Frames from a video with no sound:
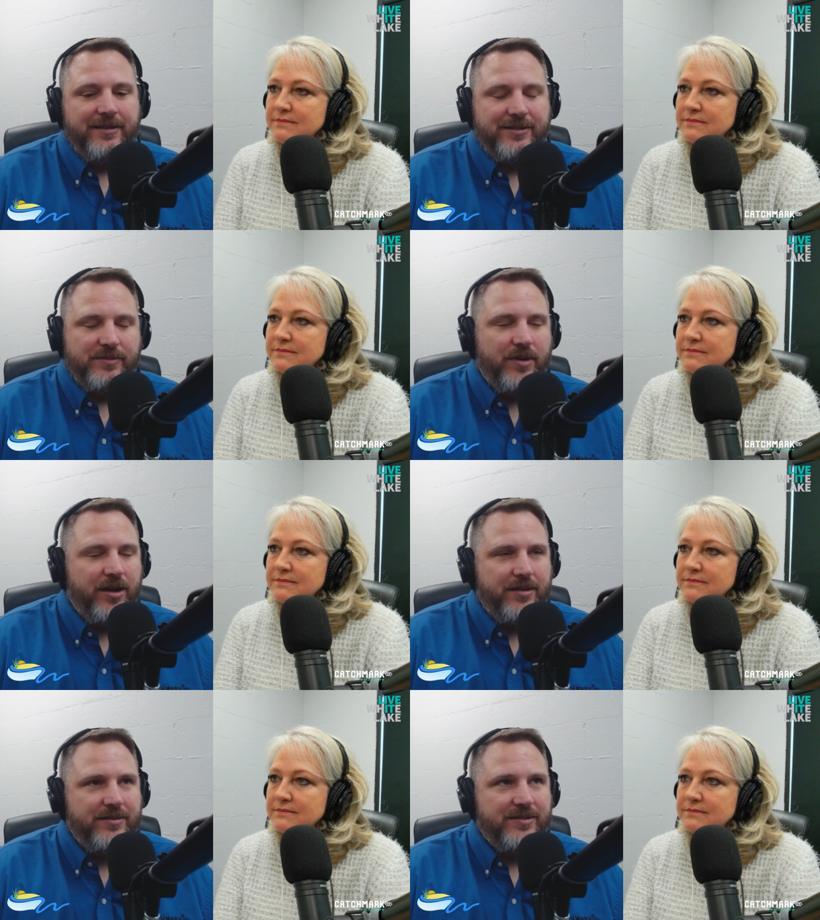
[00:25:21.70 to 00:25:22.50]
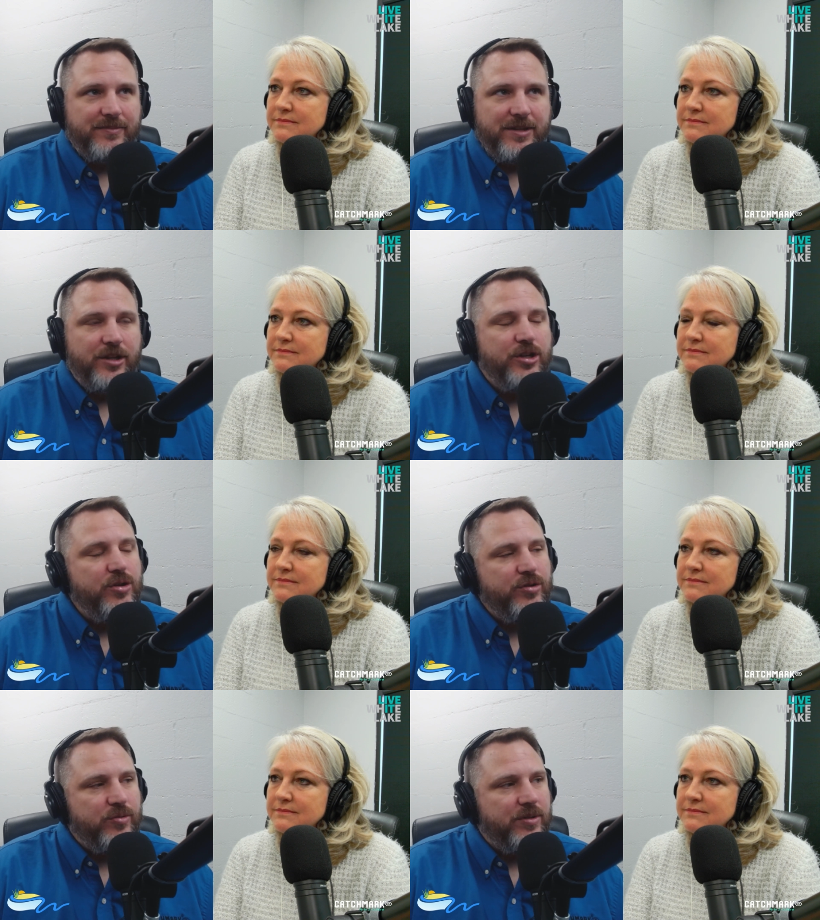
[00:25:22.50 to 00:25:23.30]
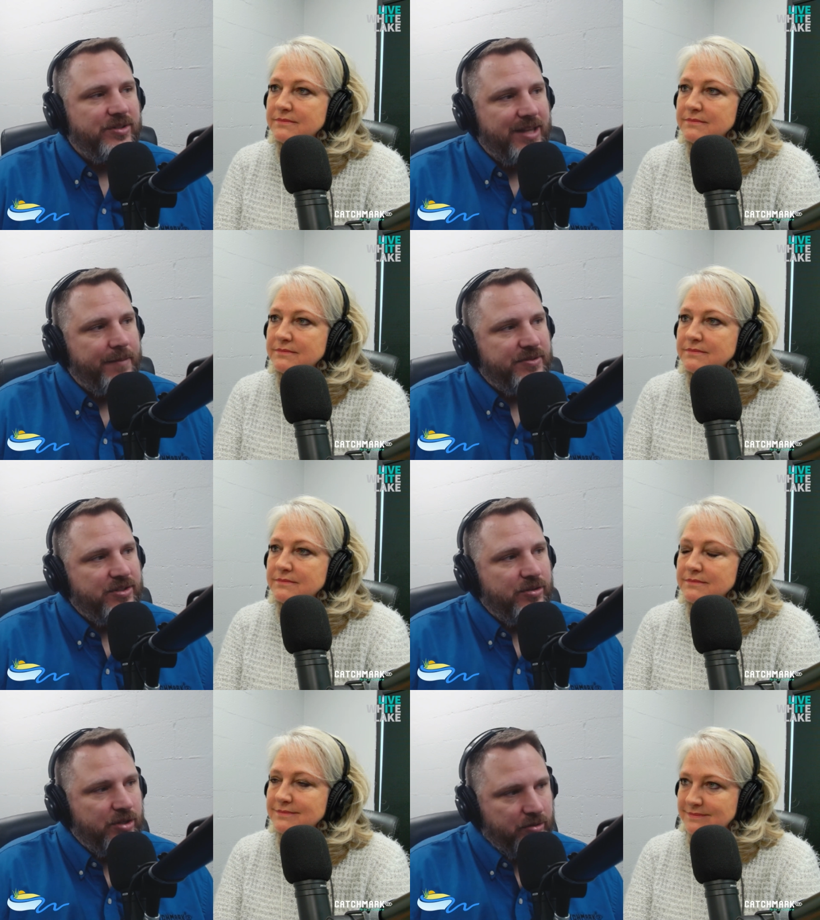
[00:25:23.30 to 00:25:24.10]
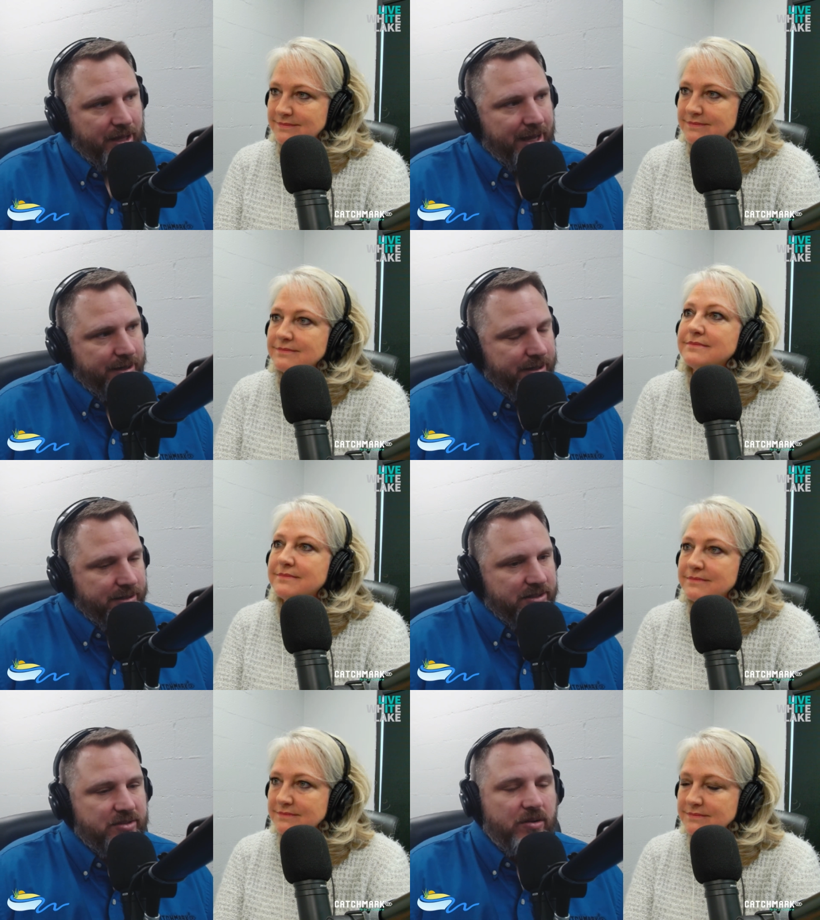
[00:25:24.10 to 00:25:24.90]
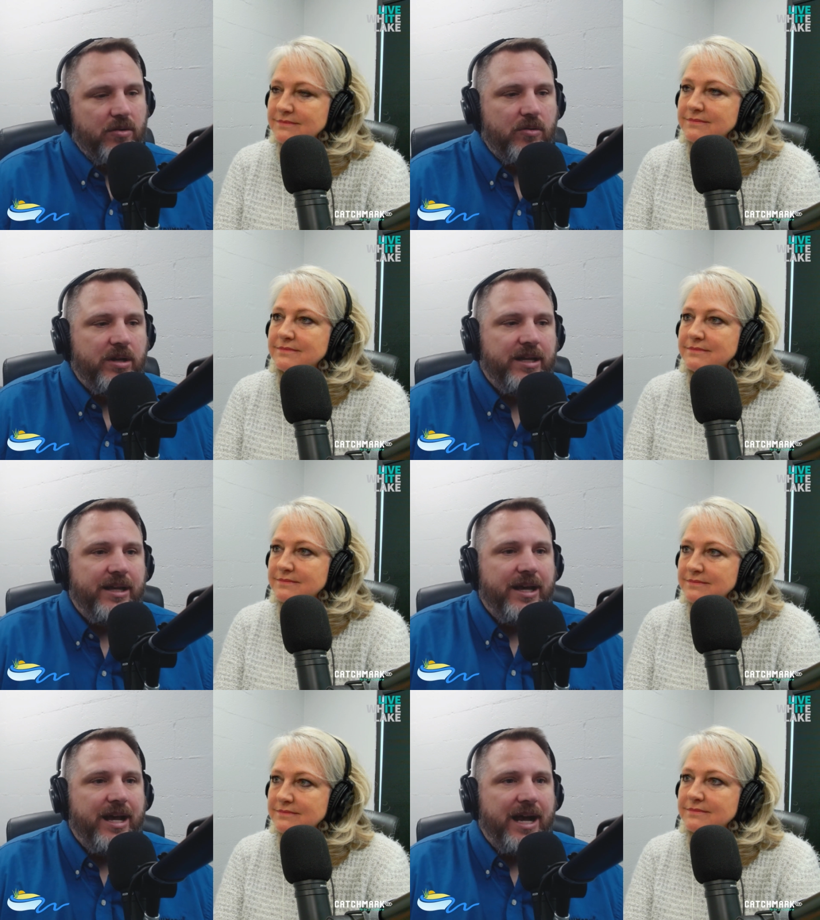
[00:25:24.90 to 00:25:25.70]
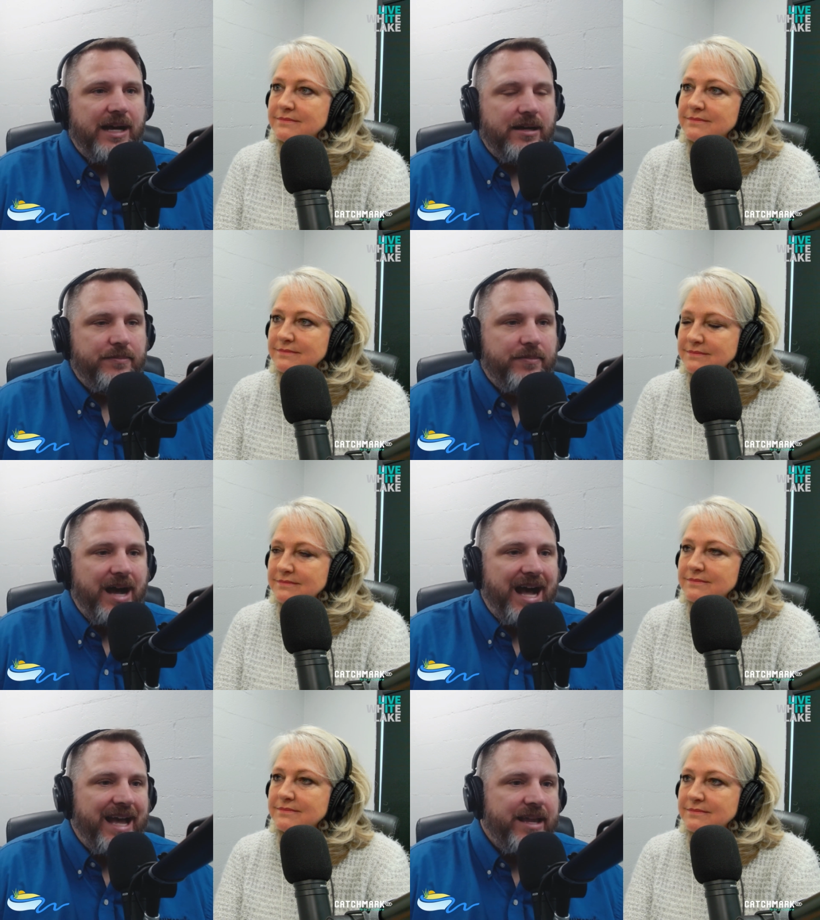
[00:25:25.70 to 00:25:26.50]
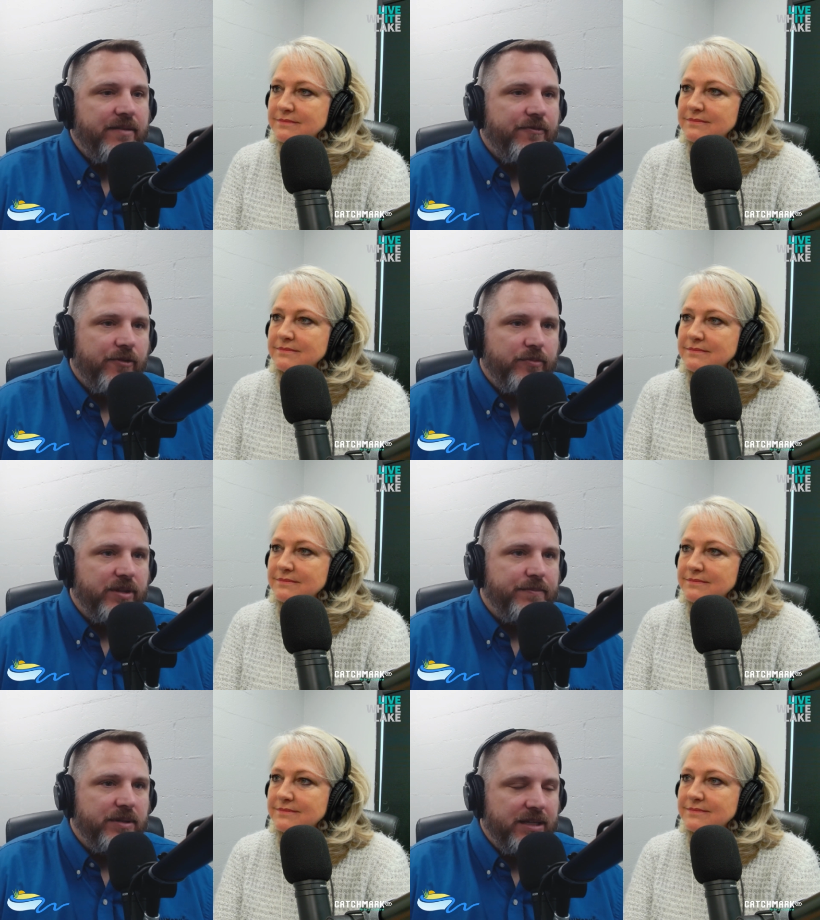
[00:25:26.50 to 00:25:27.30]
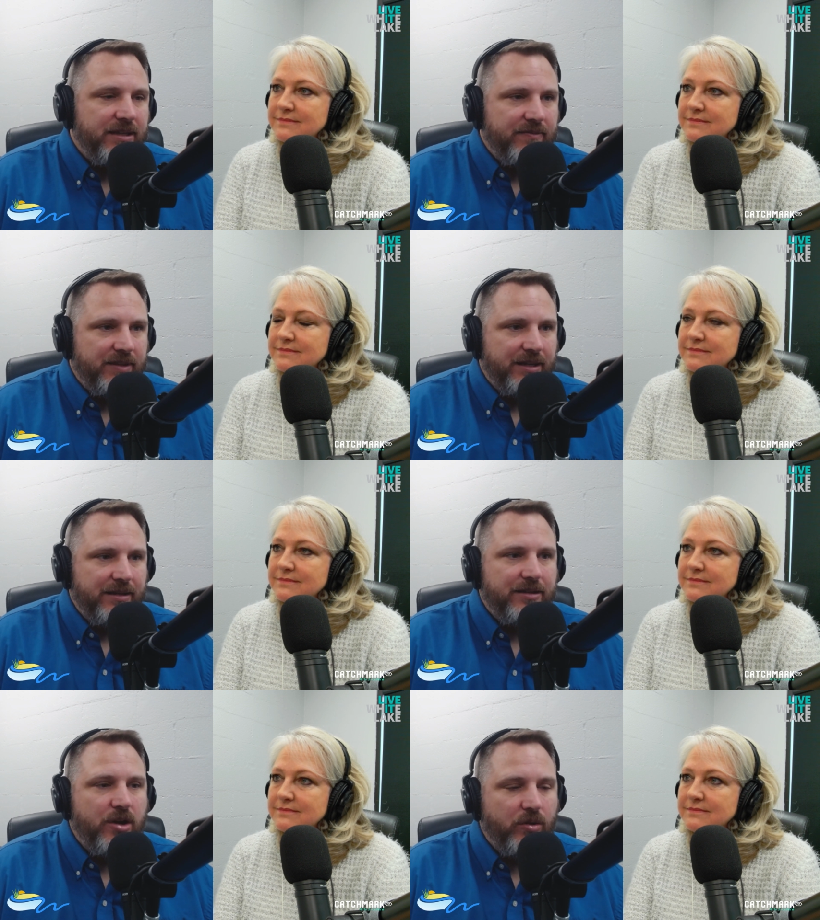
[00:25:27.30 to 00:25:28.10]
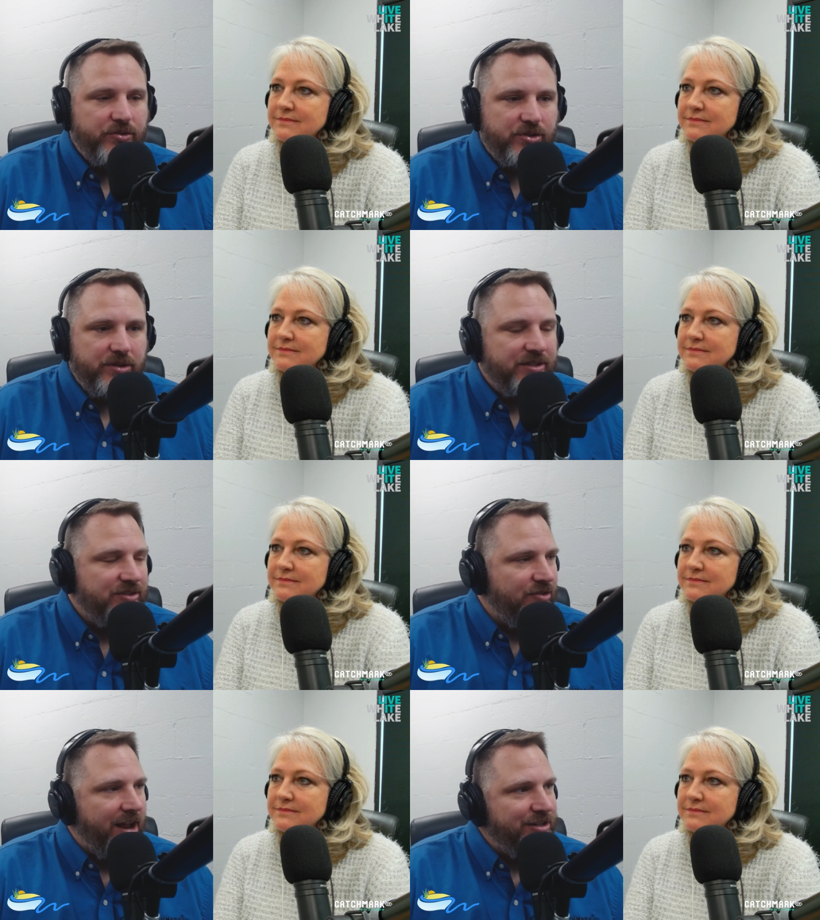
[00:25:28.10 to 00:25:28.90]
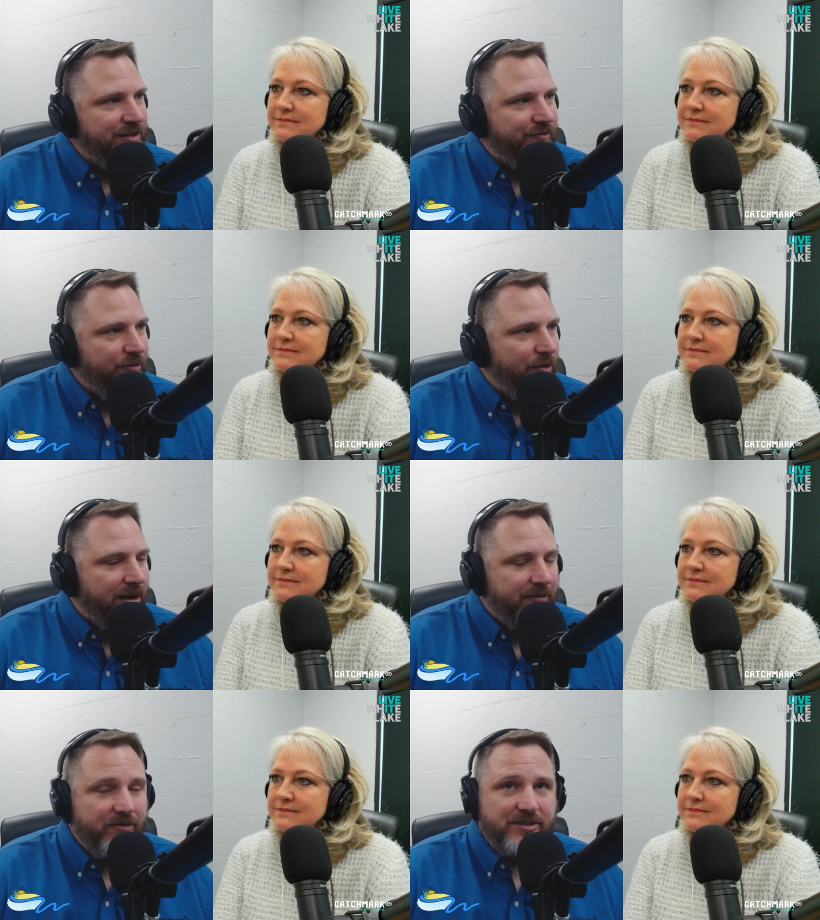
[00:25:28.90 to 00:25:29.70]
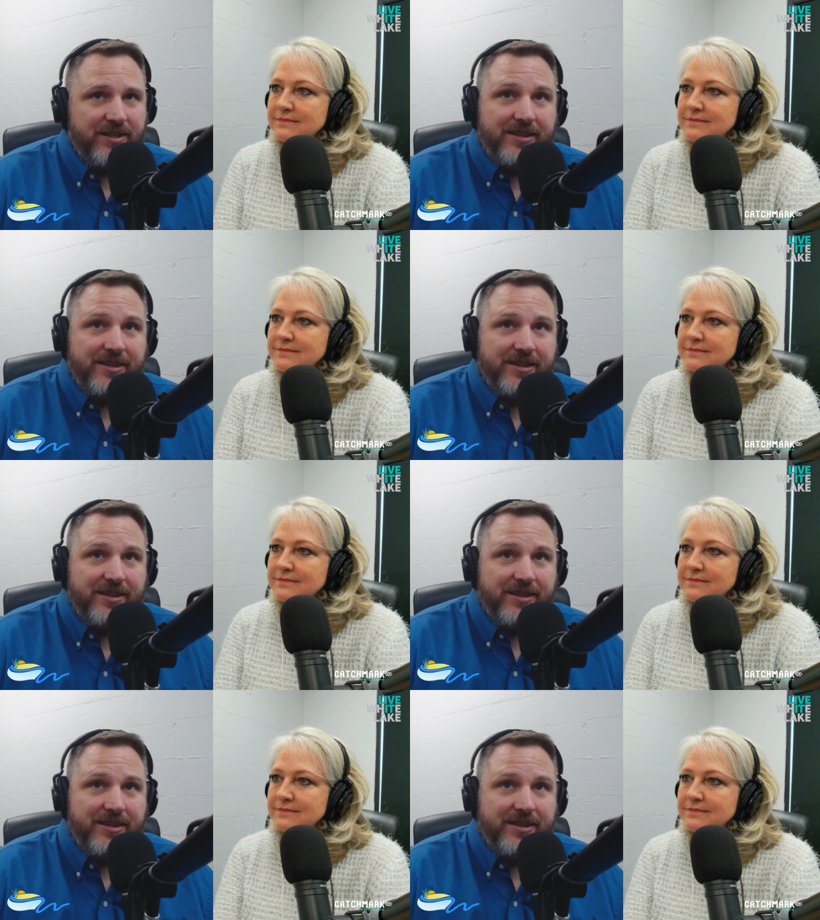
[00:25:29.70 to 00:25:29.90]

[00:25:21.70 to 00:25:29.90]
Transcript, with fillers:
Speaker 1: some some unusual steps to do that, and mm-hmm. so. Um, I firmly believe that culture eats strategy for breakfast. I